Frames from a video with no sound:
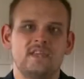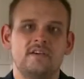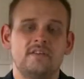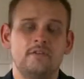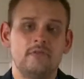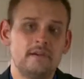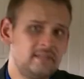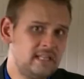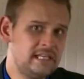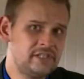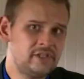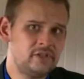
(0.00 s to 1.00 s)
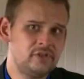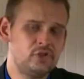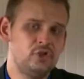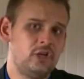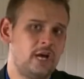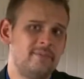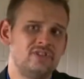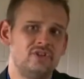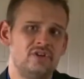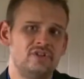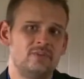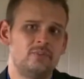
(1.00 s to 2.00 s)
The revelation should come as
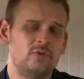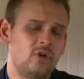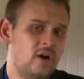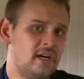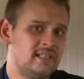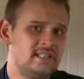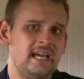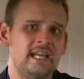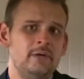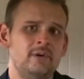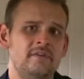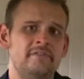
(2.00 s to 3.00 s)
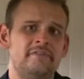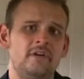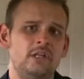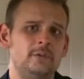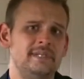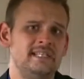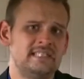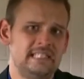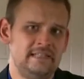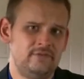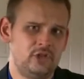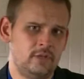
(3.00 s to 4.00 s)
no surprise to anyone following
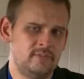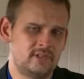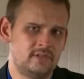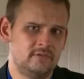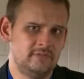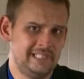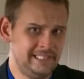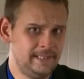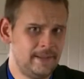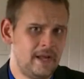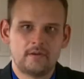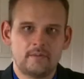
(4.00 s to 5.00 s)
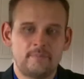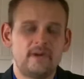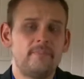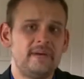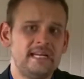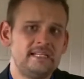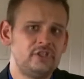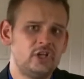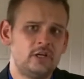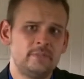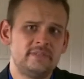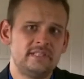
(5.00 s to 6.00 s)
Steve Jobs' career, but paint
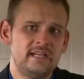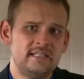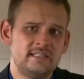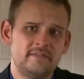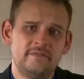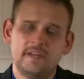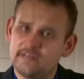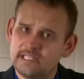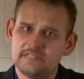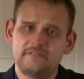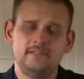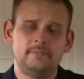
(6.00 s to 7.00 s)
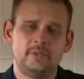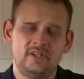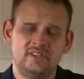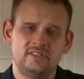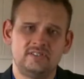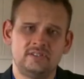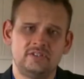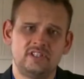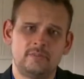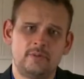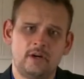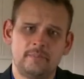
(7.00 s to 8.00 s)
Jobs as a very different person to the
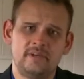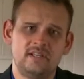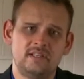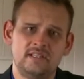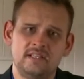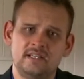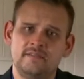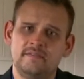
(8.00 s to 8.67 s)
popular